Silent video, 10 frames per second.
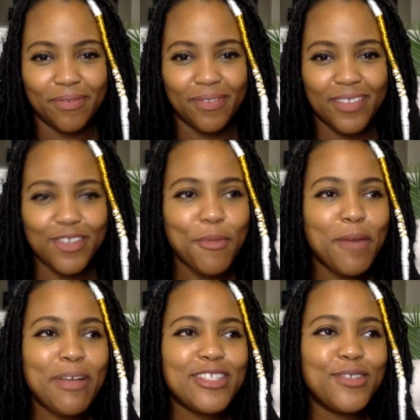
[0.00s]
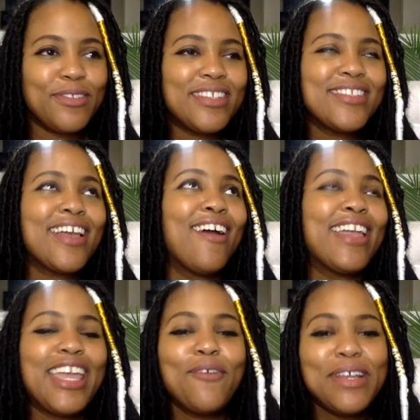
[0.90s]
So many of my students is like, I
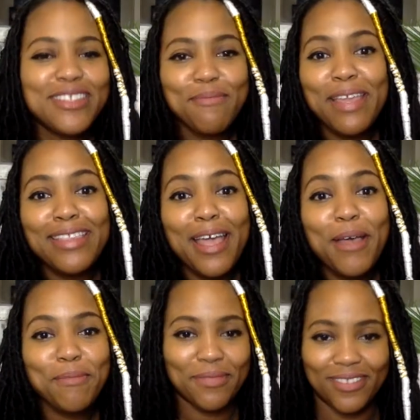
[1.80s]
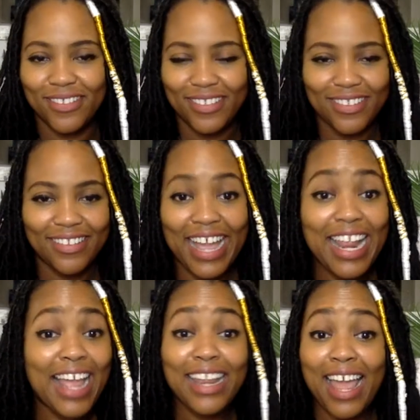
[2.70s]
can't wait to meet them. Like
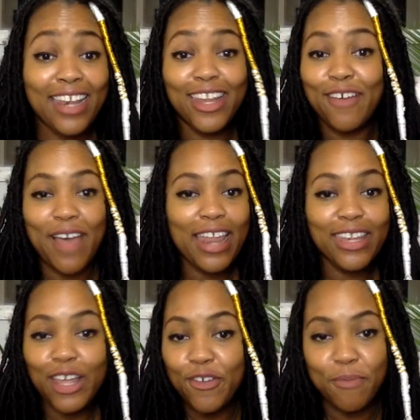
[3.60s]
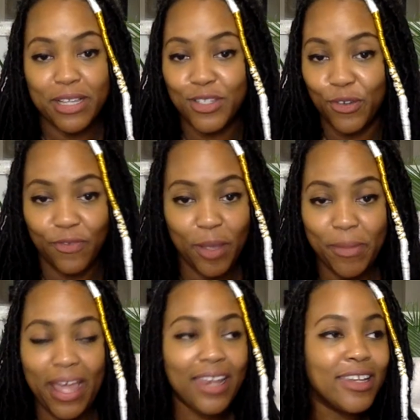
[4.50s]
I love my soul
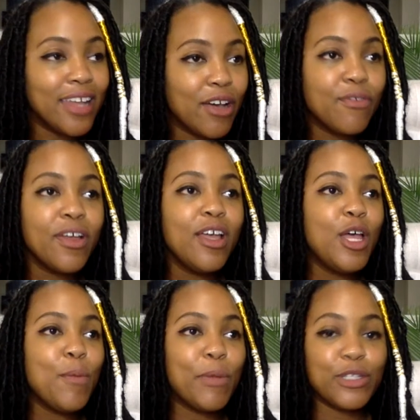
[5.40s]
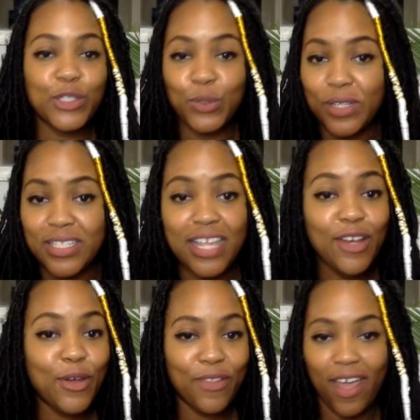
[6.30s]
family. I love my students. They
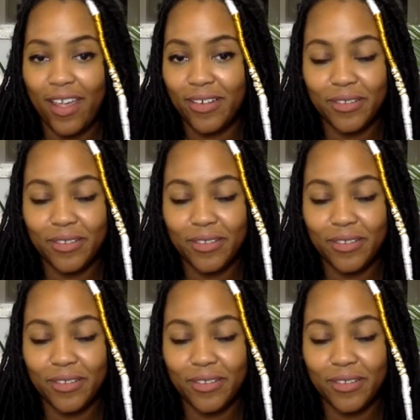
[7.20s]
know that.